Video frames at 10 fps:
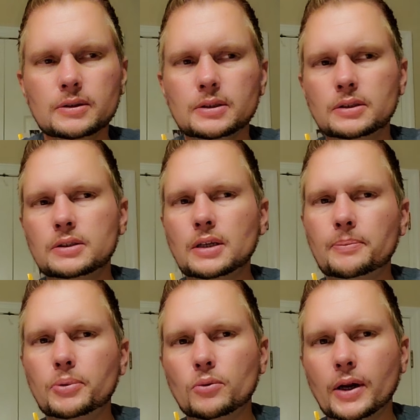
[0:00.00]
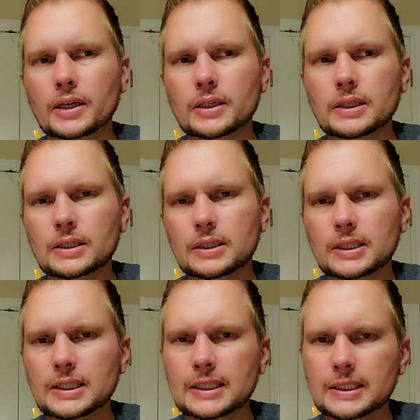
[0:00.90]
separated
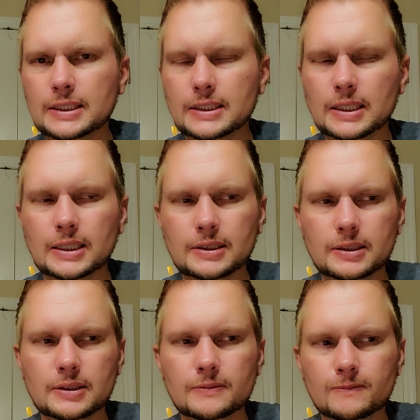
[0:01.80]
in a sense